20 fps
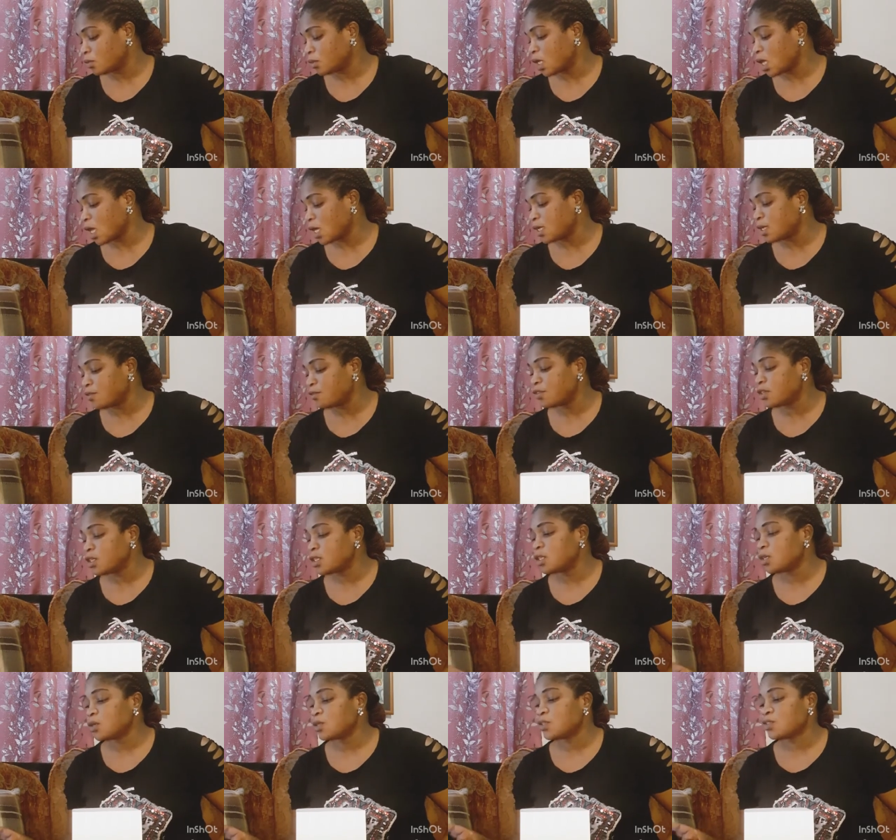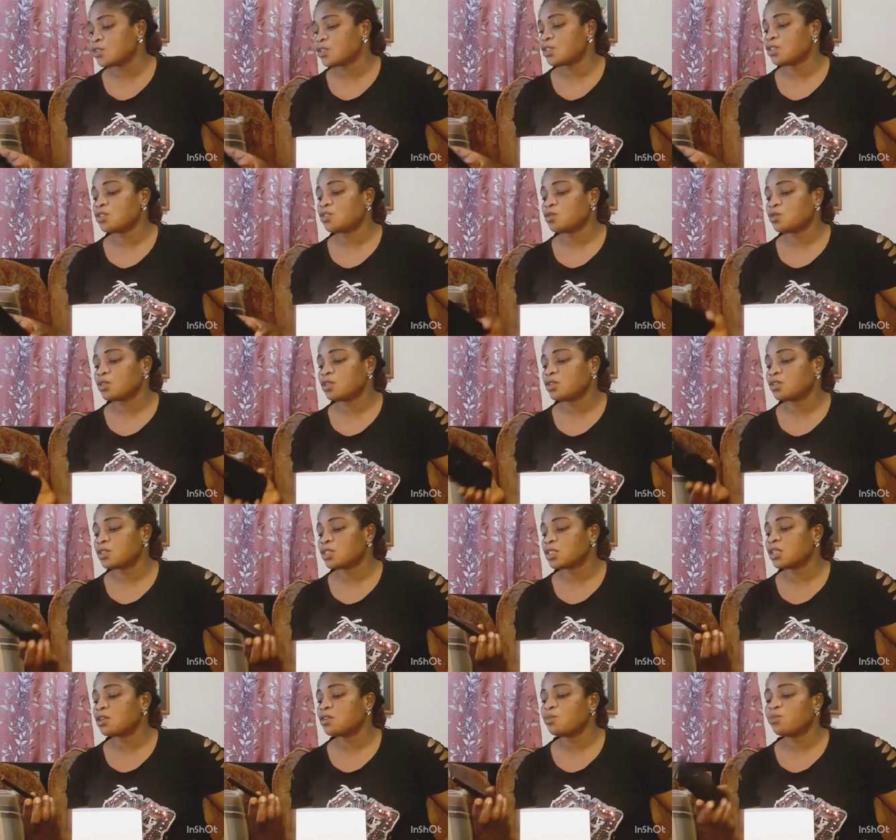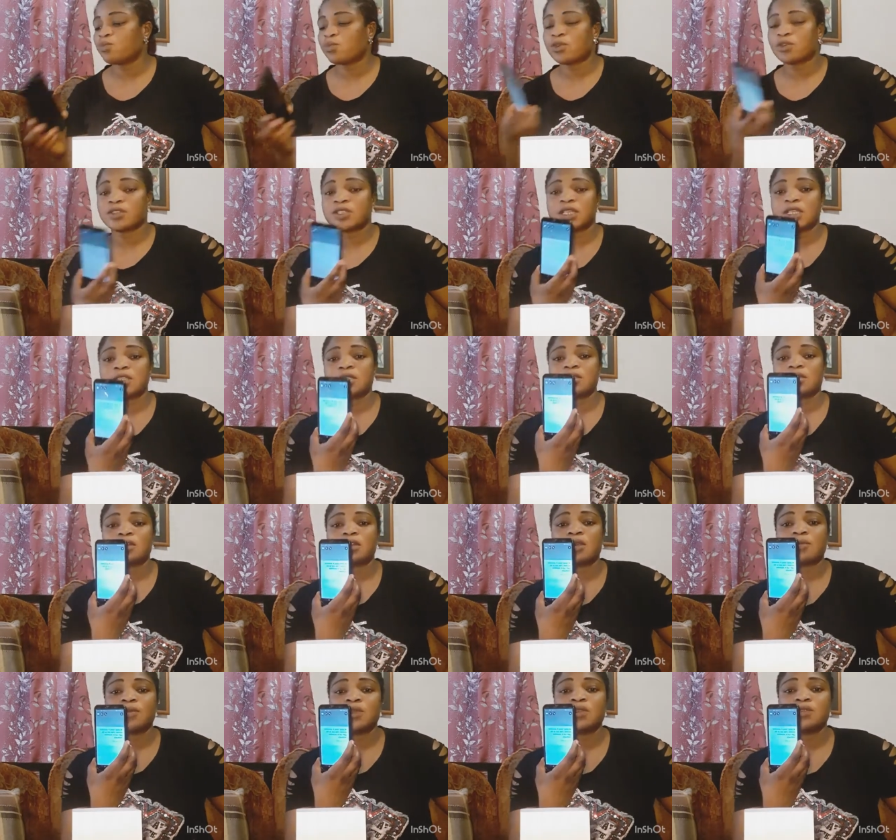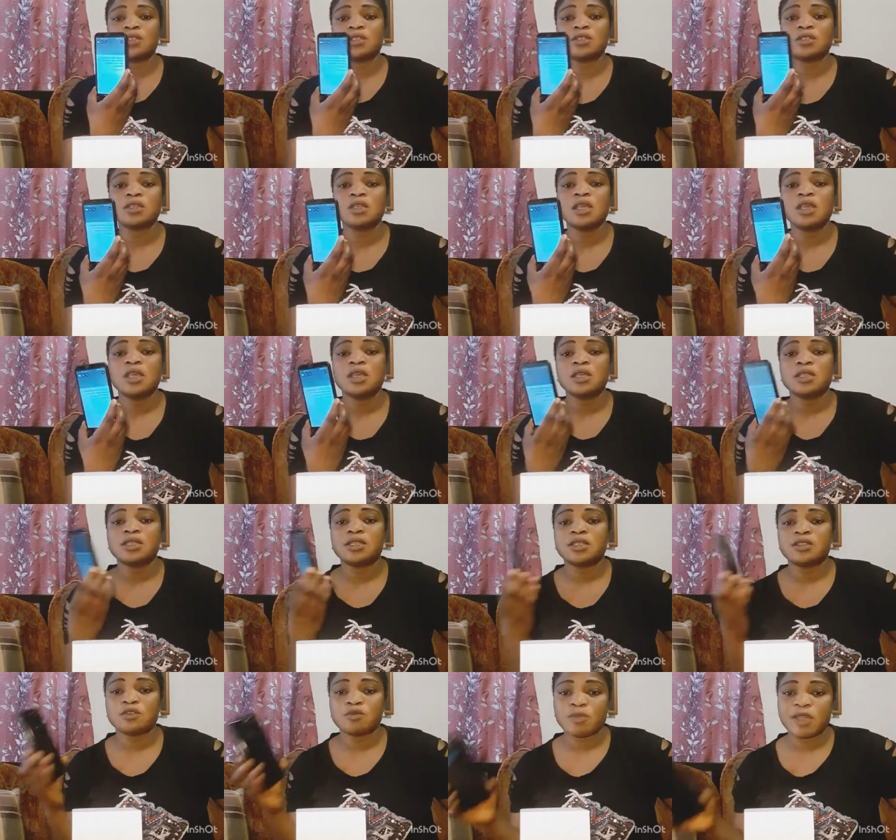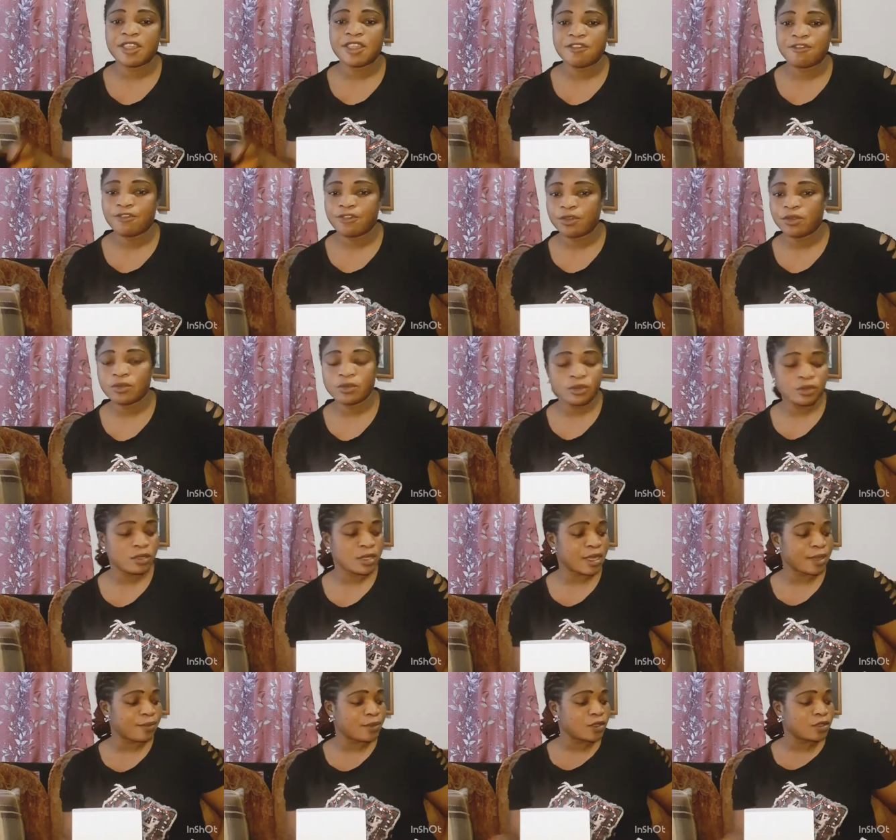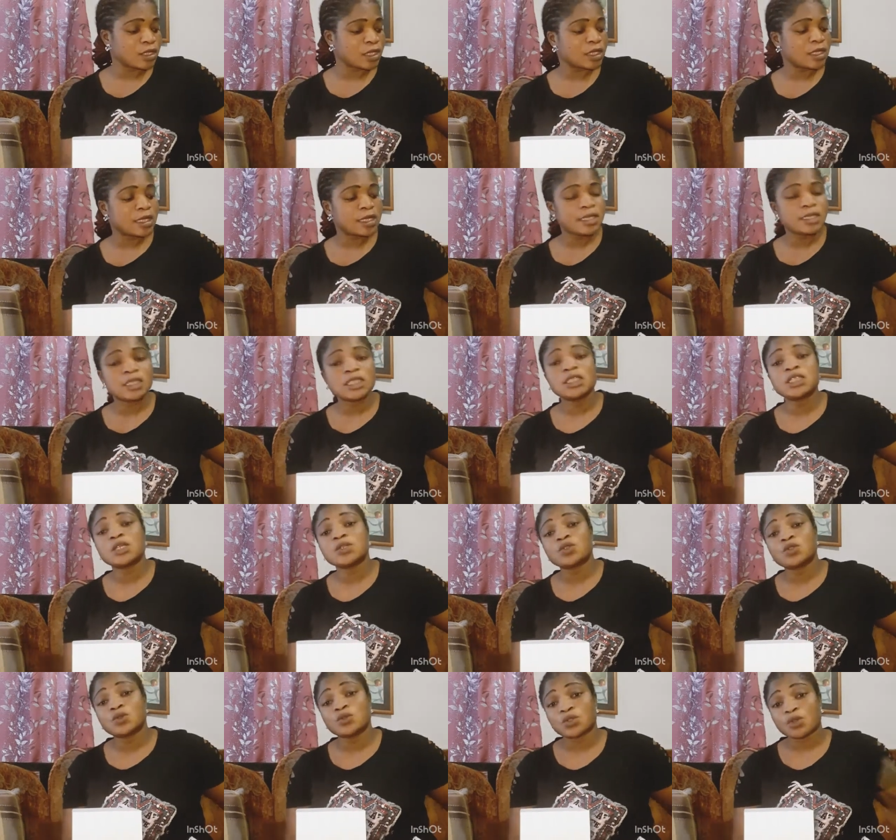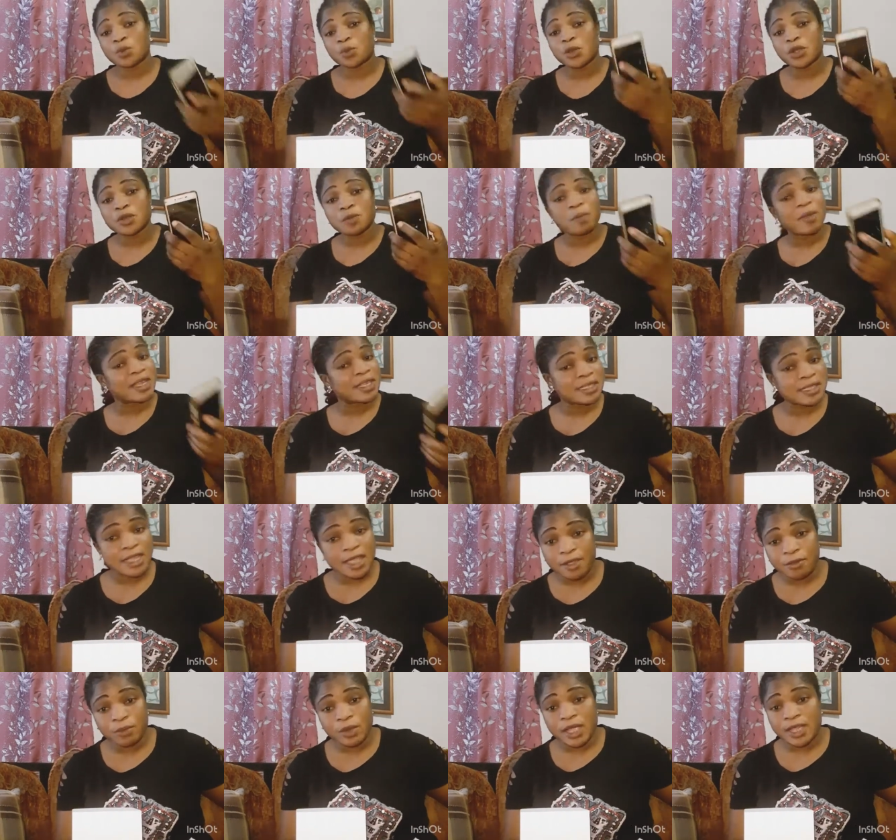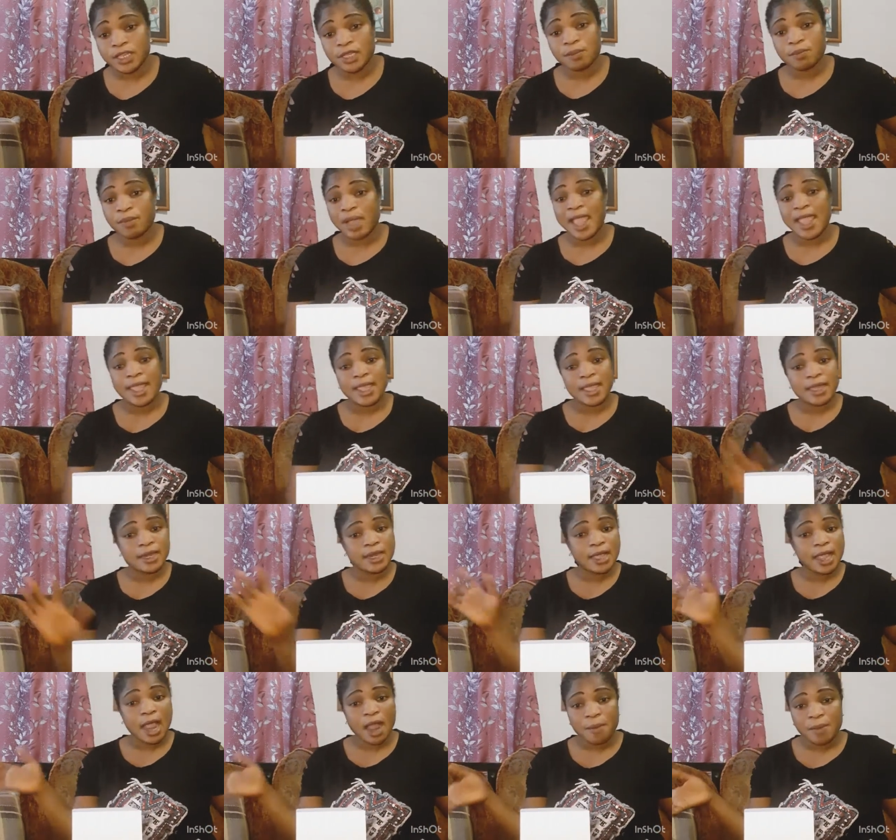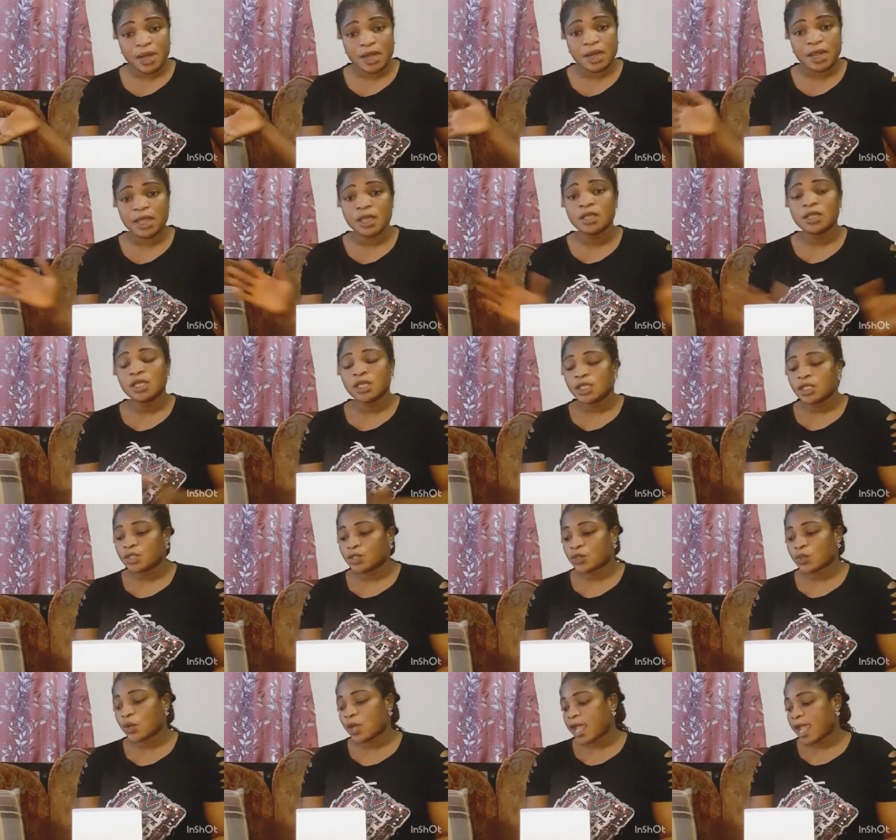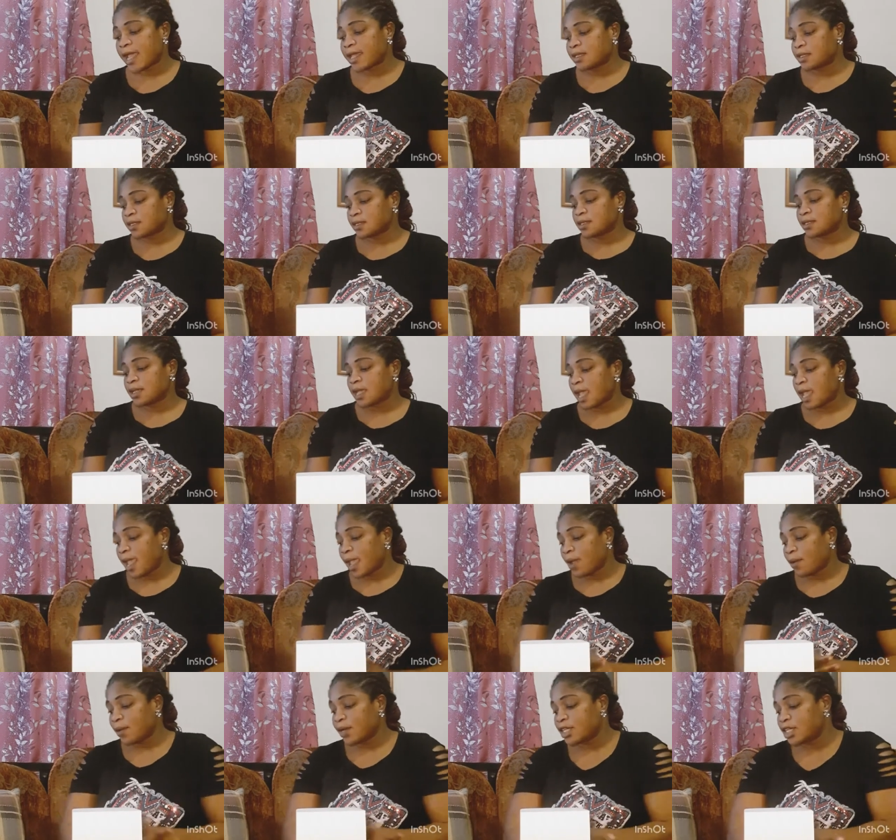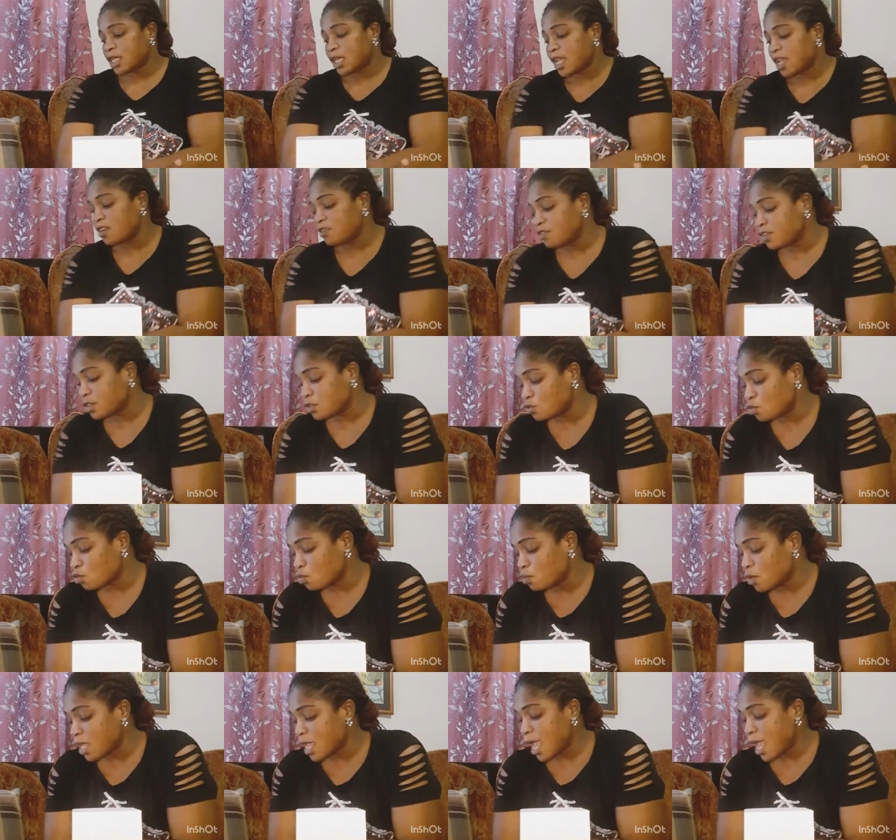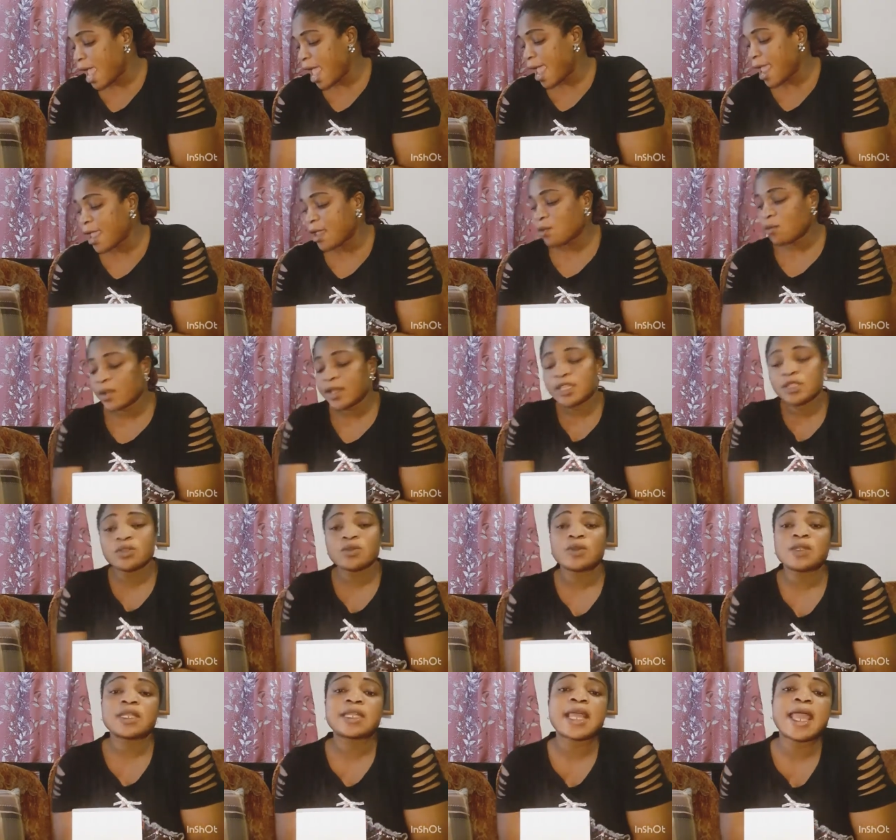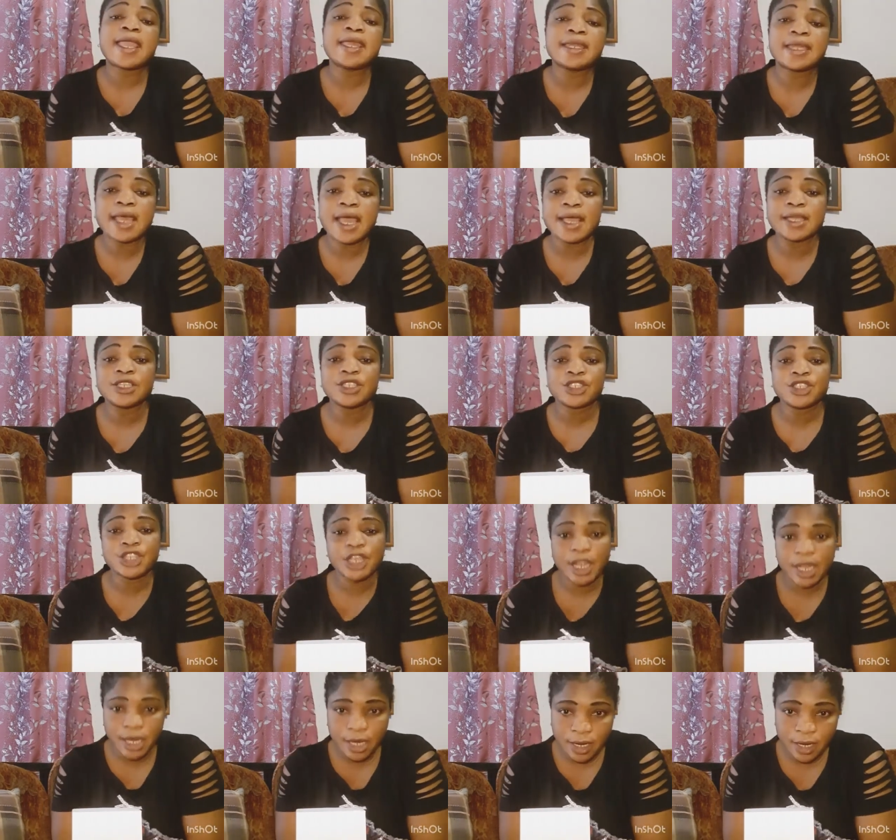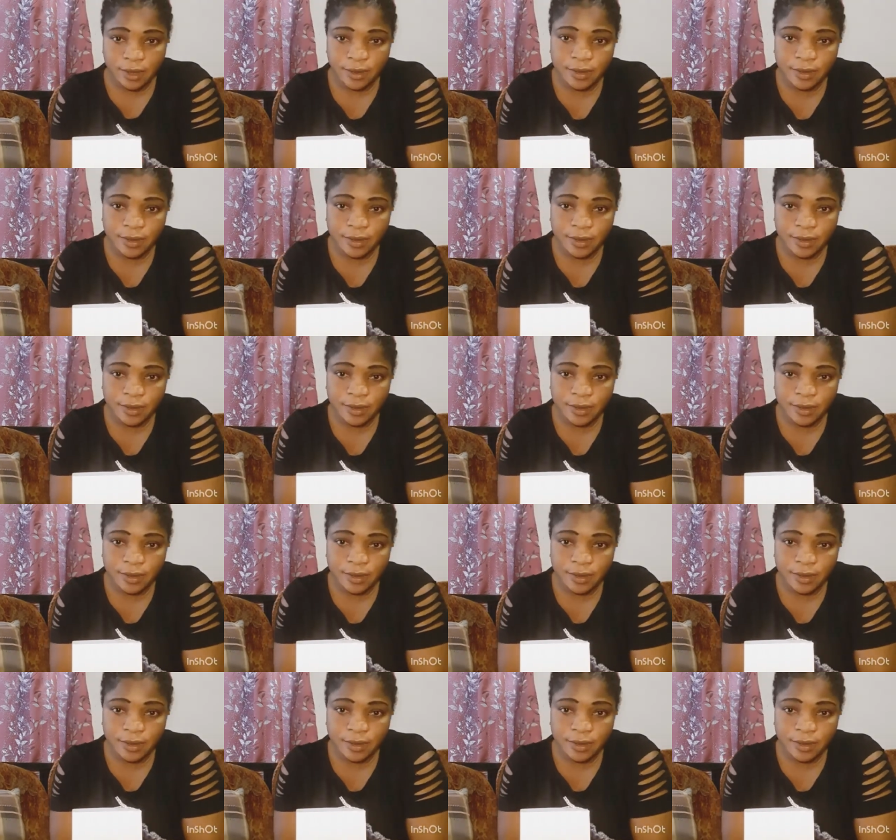yeah, the video is still processing. I'm using this my phone. I'm using this just to support myself, but I didn't buy any camera. So guys, when she gave it to me, I went online and check